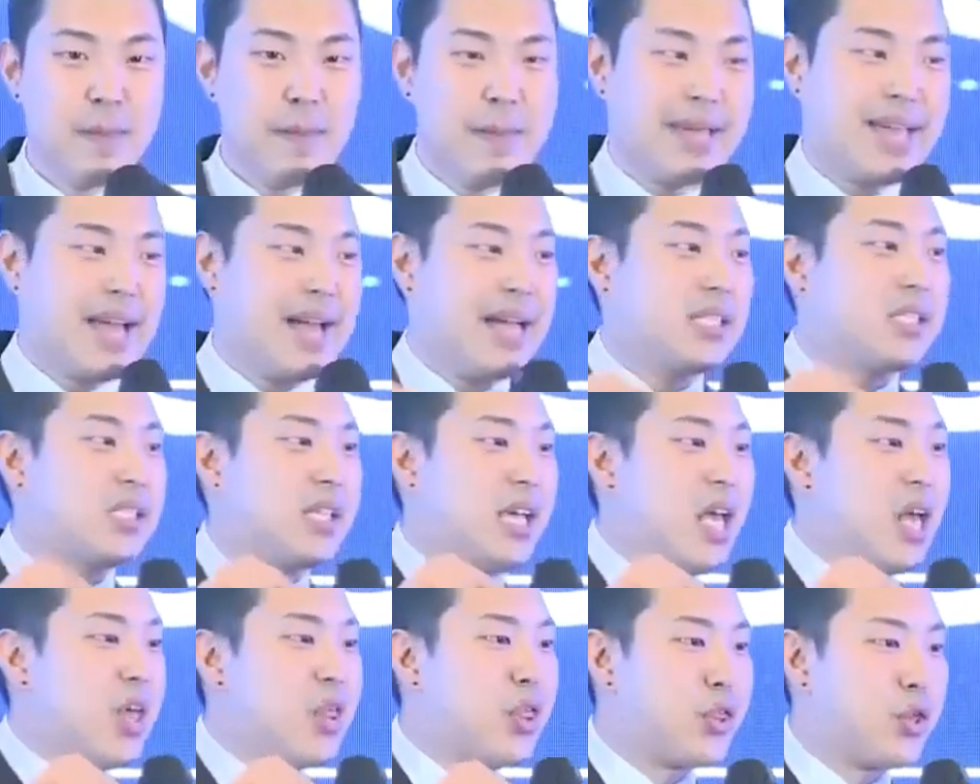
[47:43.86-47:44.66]
Because
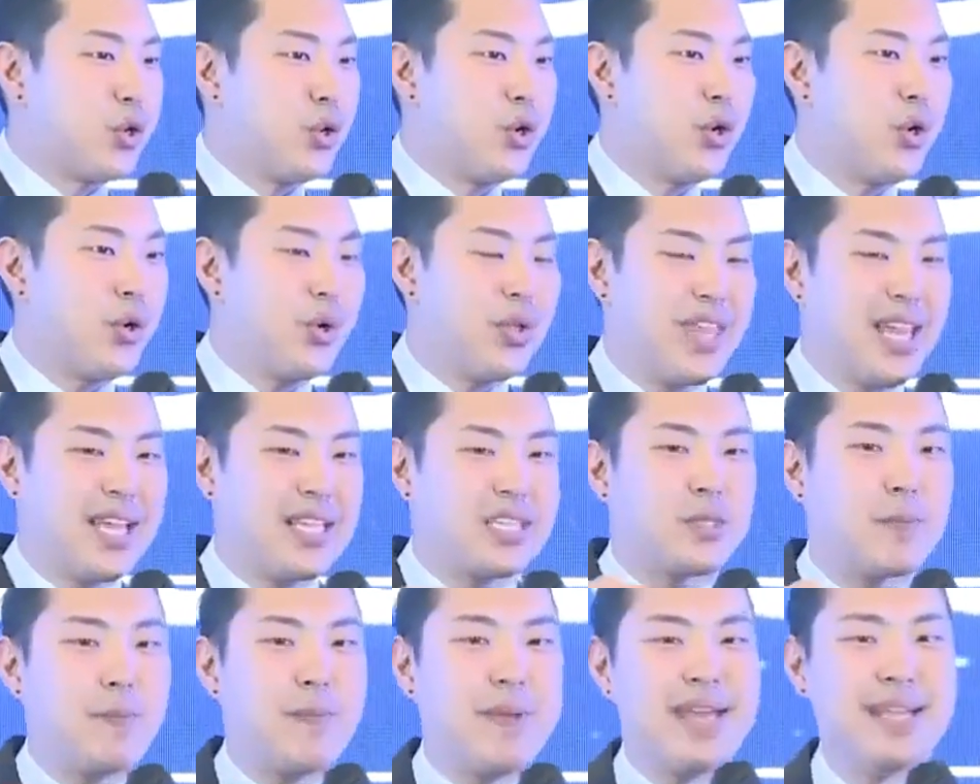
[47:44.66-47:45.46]
through
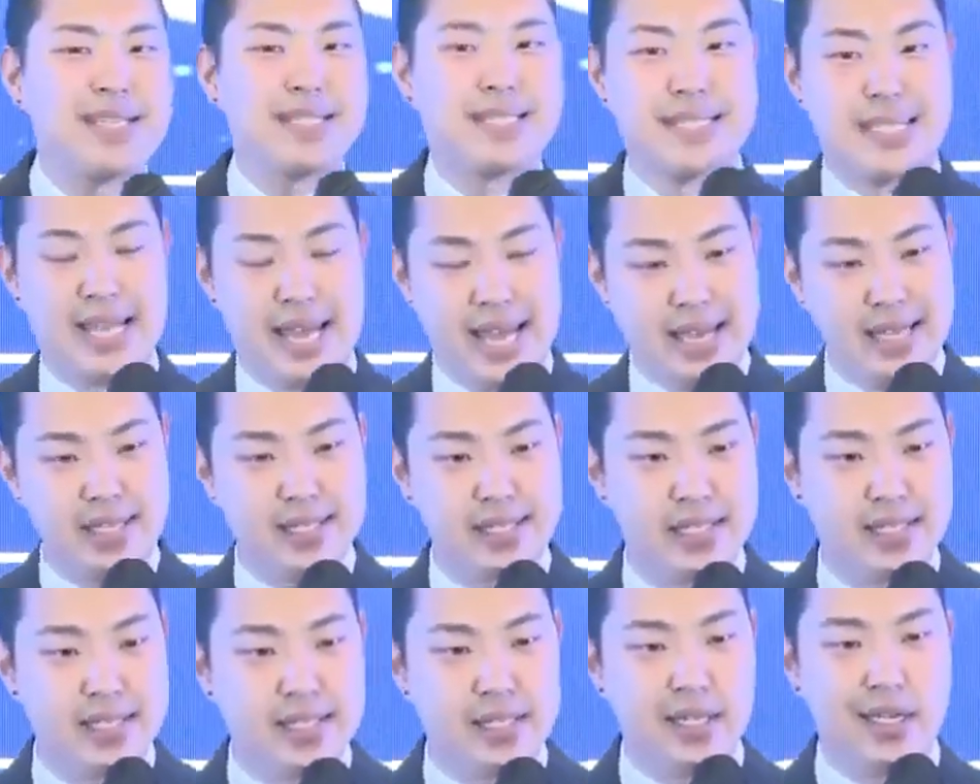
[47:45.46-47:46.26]
this
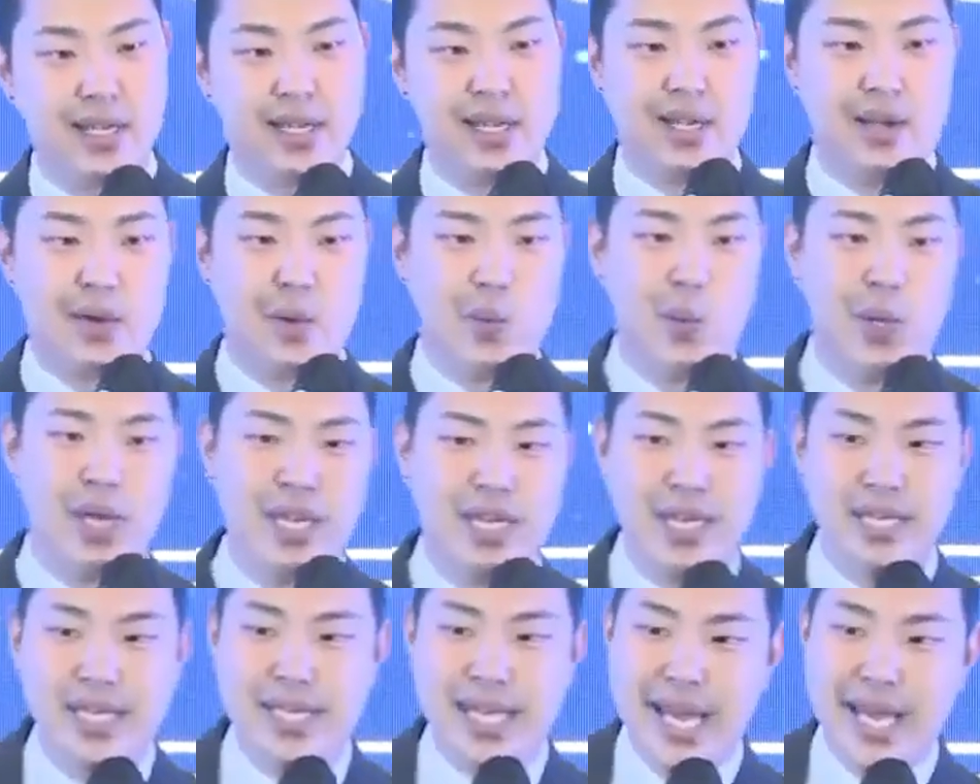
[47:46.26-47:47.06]
business, we
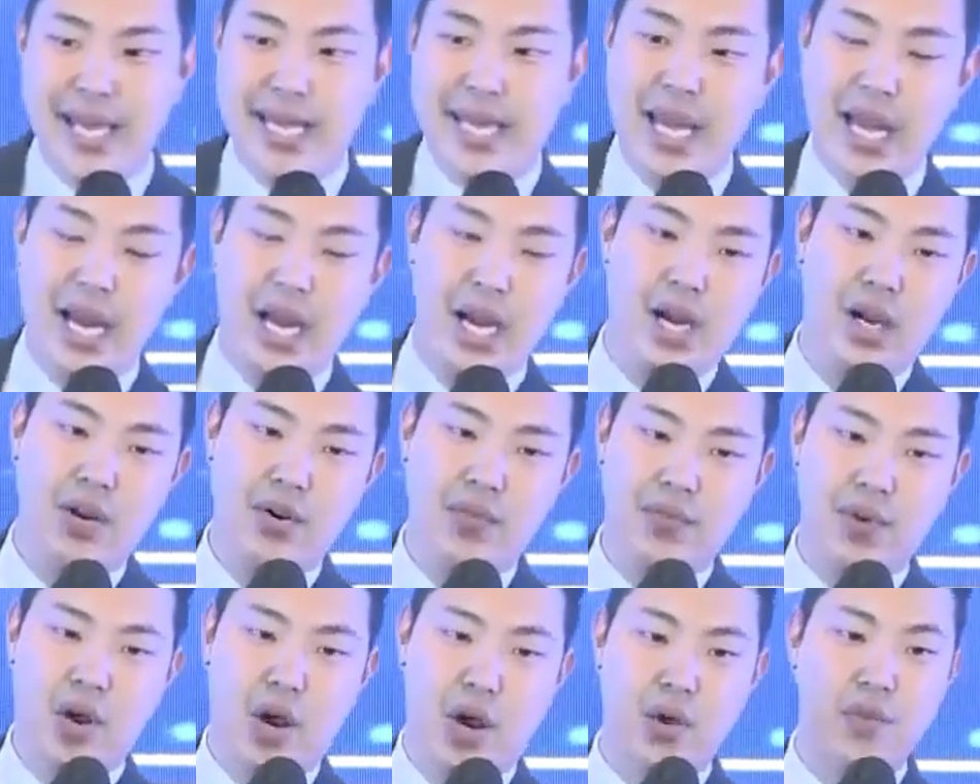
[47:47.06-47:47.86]
can take care
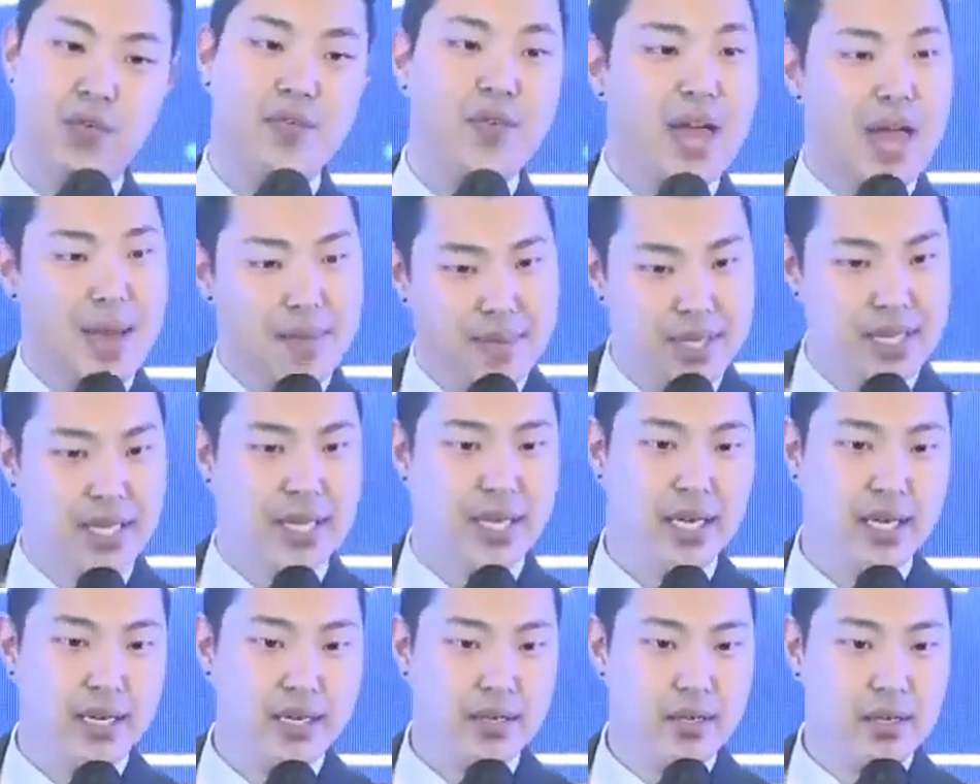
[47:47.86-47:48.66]
of our
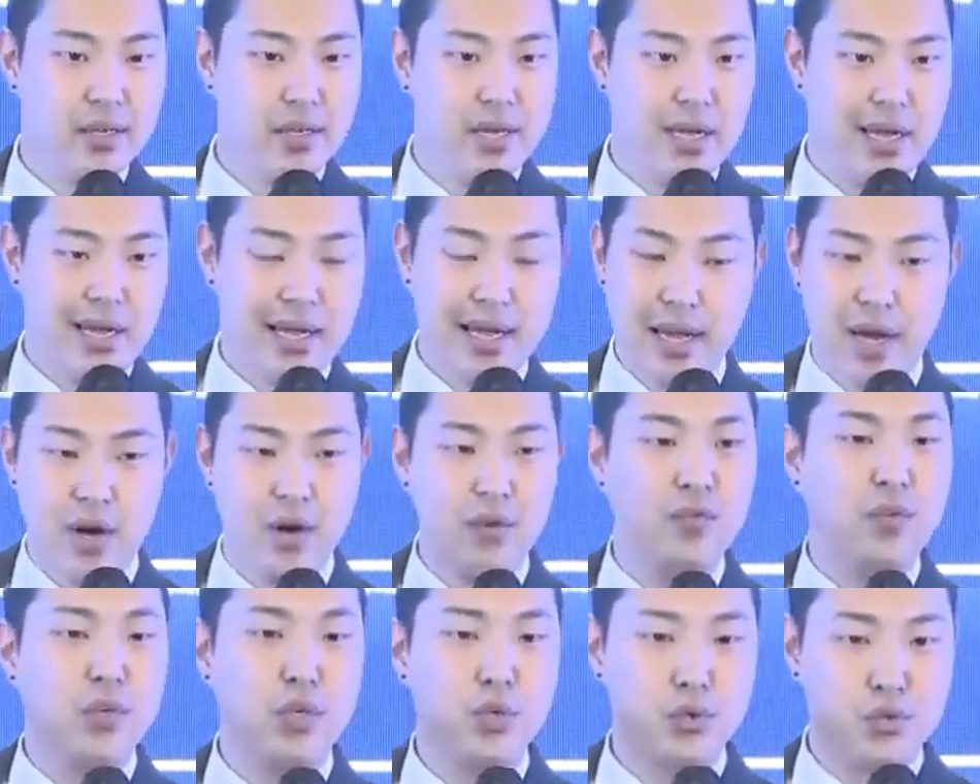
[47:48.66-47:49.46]
family and
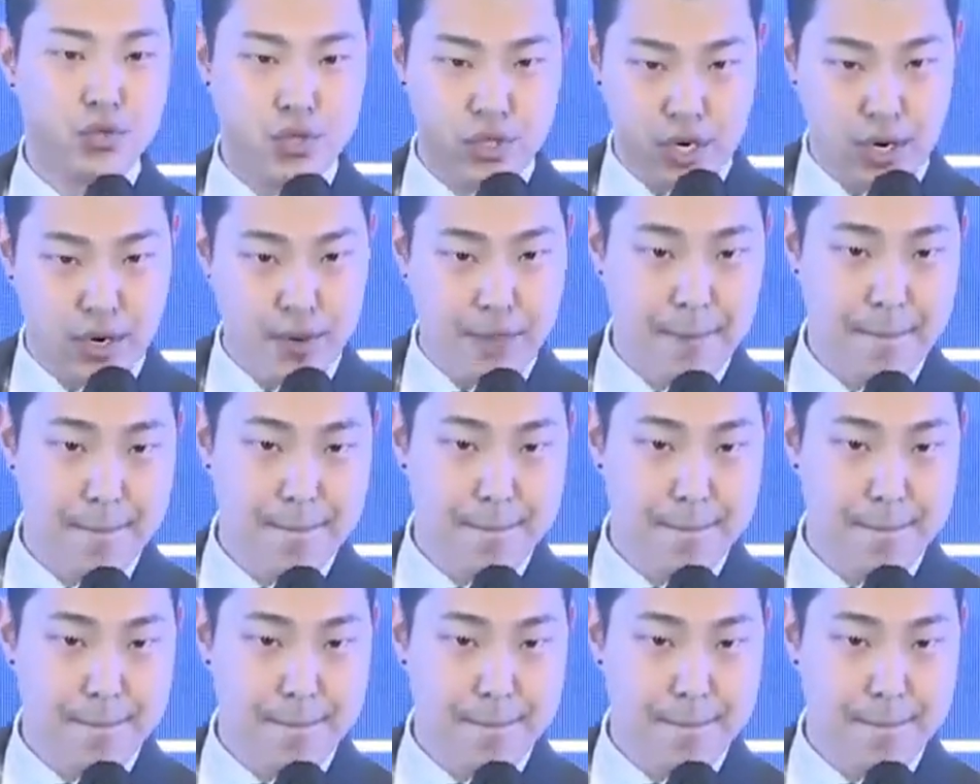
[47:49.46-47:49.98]
our future.